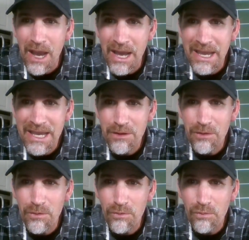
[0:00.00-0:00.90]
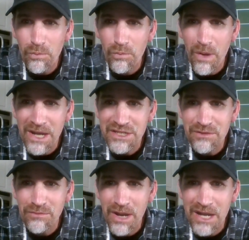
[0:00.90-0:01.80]
I hate
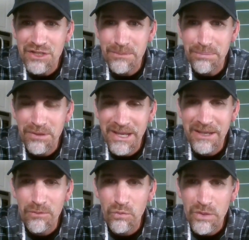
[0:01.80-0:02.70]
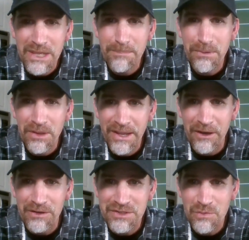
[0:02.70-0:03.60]
watching Roger play weak
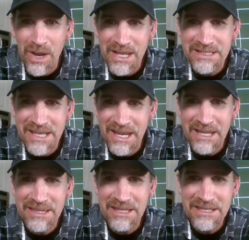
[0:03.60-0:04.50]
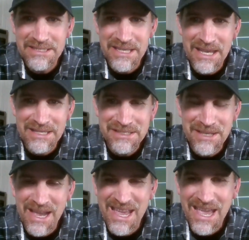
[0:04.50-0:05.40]
players. Why is that? Anthony says,
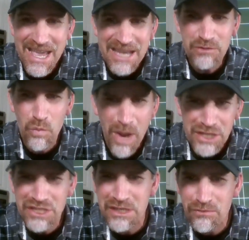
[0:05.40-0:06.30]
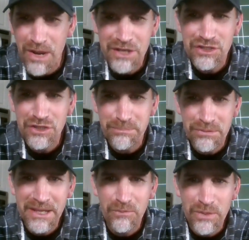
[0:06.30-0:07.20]
I hate watching Roger
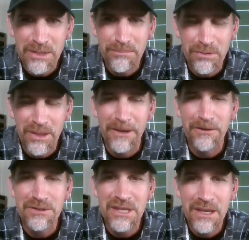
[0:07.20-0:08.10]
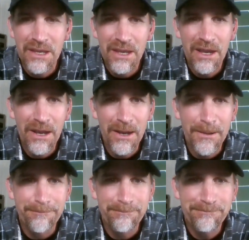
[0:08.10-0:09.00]
play weak players.
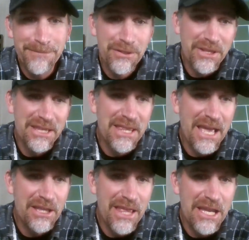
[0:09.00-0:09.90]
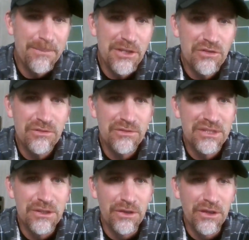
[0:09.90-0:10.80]
Um, you know, that, that, that could be true
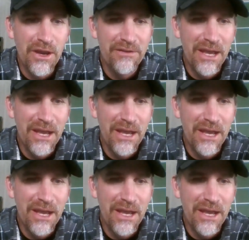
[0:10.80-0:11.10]
too. You know, I,